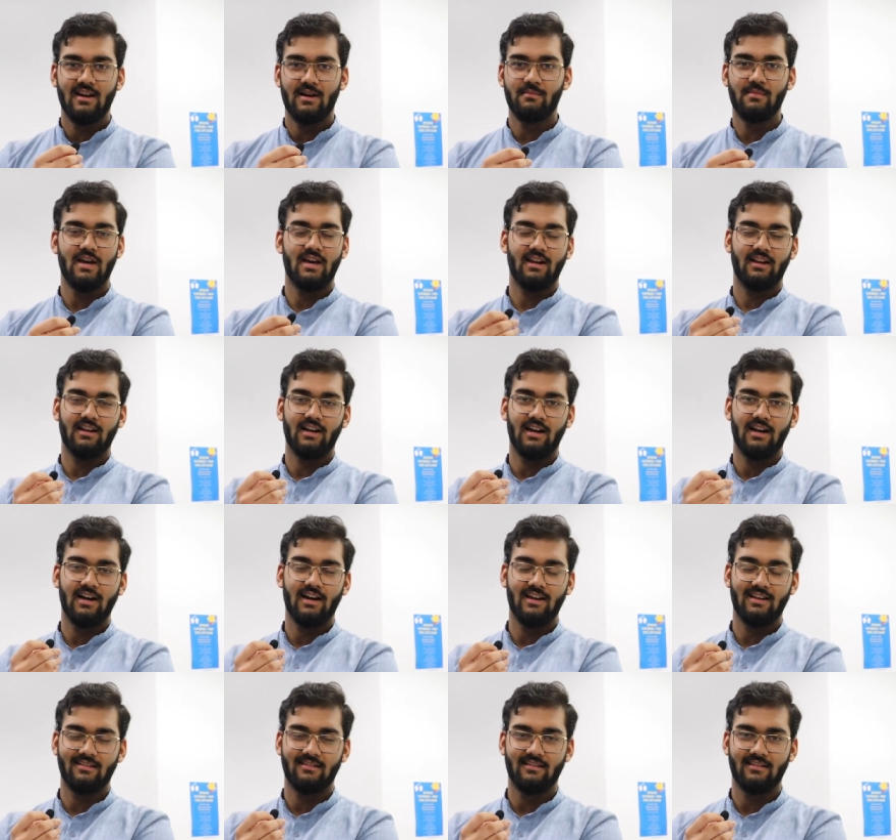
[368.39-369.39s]

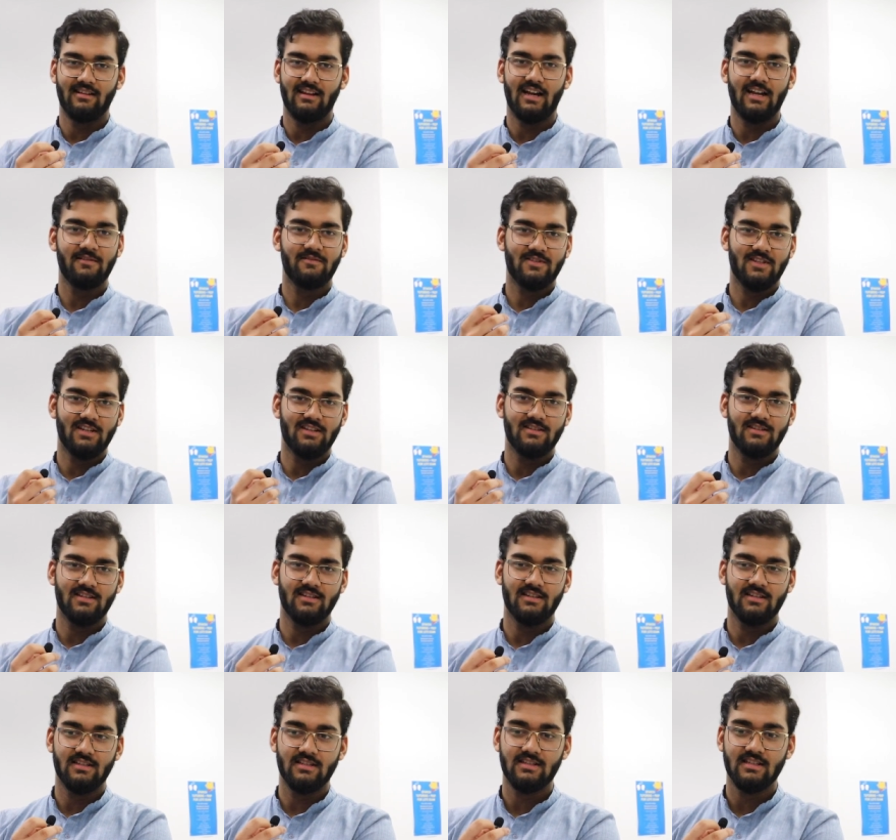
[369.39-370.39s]
America and life
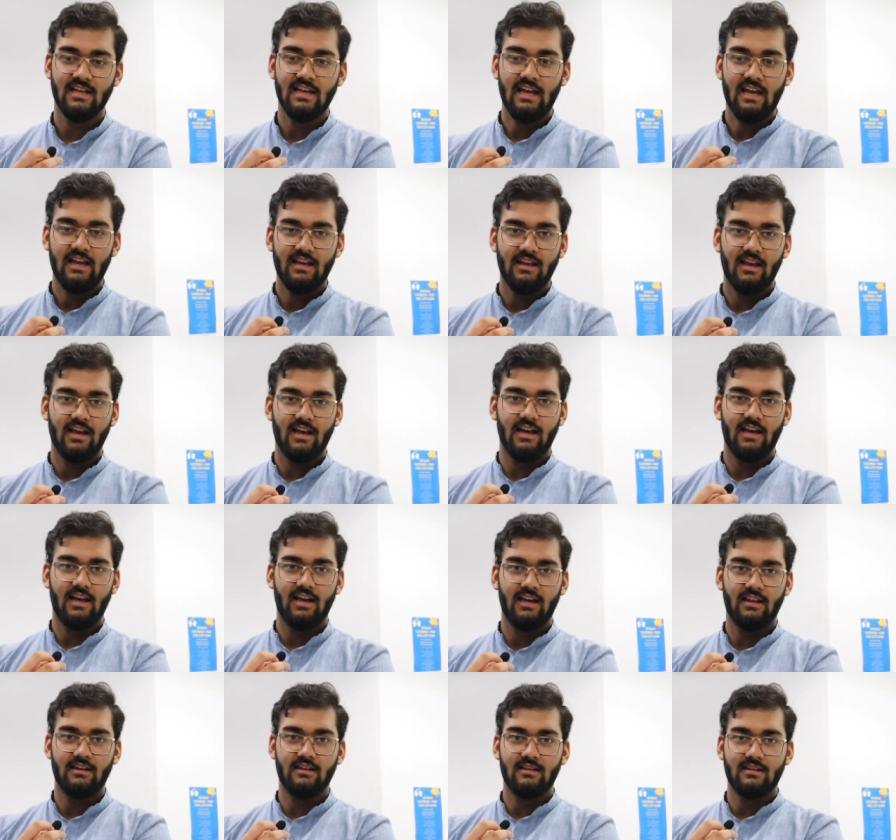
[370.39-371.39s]
changes
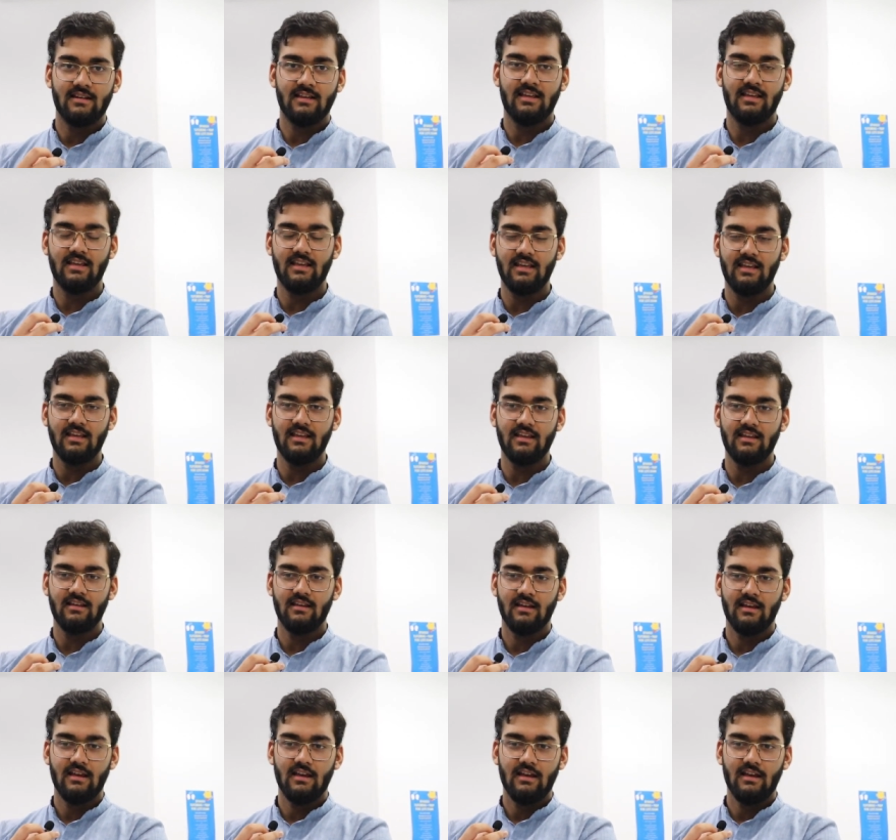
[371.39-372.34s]
and he